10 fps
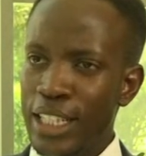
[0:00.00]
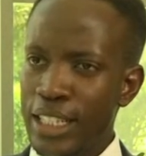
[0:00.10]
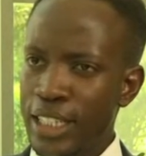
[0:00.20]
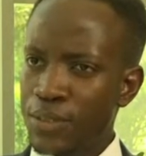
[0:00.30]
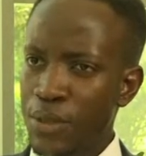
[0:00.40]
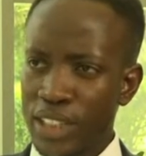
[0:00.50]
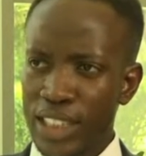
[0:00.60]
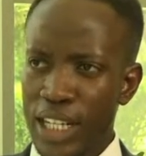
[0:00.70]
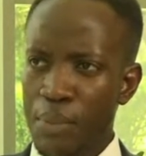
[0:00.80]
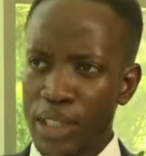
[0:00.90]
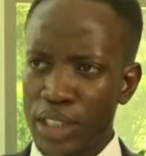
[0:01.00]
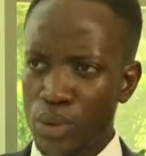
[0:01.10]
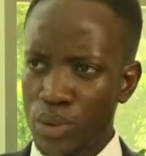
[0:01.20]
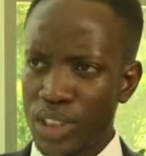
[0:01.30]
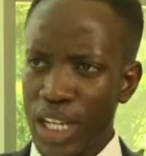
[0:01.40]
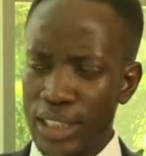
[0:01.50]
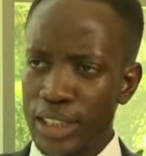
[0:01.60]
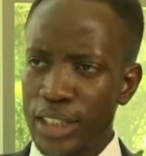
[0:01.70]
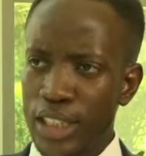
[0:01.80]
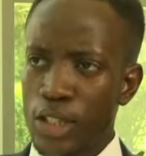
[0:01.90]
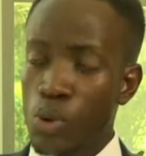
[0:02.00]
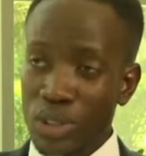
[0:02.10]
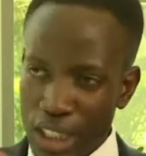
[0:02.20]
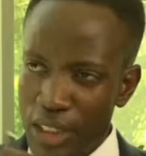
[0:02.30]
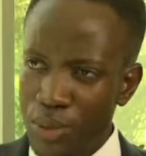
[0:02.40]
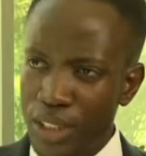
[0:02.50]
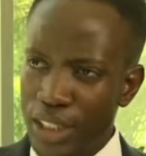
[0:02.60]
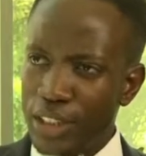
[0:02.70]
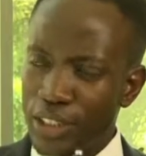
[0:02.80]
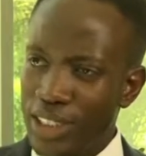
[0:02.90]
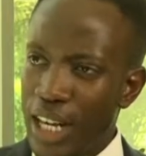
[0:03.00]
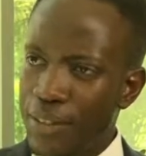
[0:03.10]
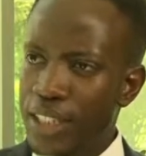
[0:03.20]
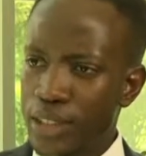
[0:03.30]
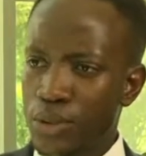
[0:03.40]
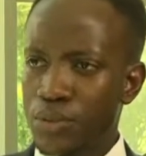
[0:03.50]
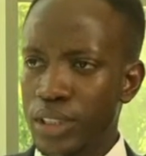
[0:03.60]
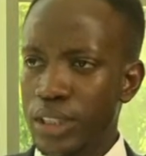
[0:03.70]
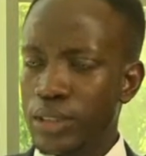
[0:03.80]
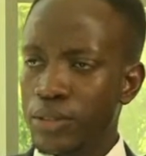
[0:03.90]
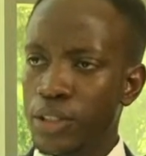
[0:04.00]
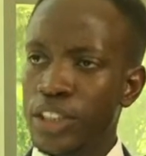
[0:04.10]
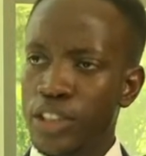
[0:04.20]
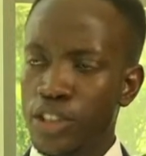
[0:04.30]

as far as the company is concerned with the governance of the